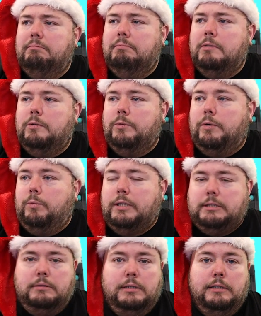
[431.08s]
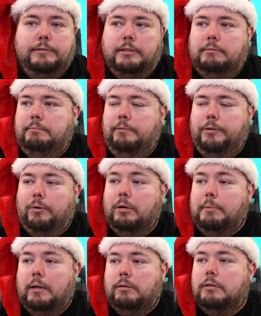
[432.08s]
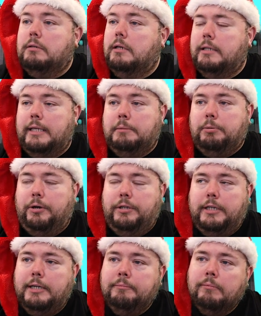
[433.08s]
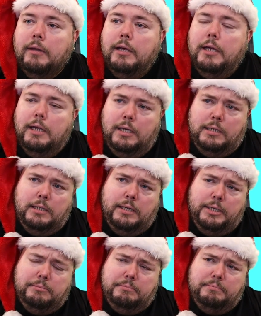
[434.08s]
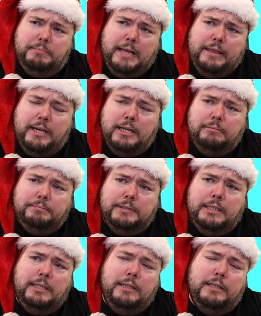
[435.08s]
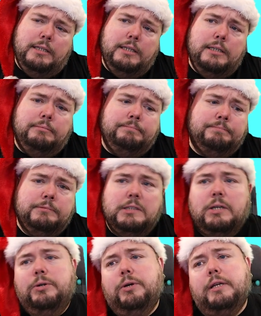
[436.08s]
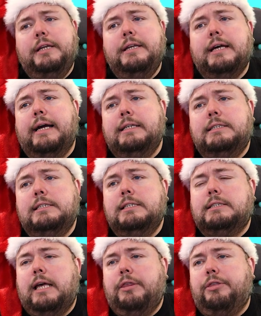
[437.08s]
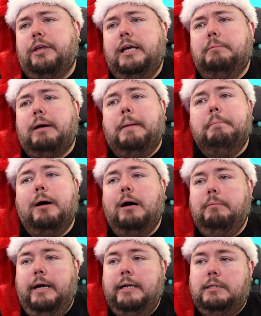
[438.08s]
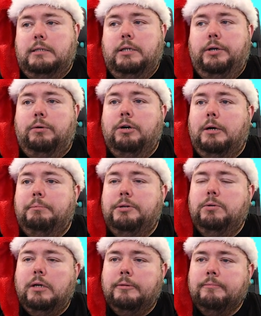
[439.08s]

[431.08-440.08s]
wasn't even thought about at that point yet. And then in the early 90s, I think my mom had her own computer.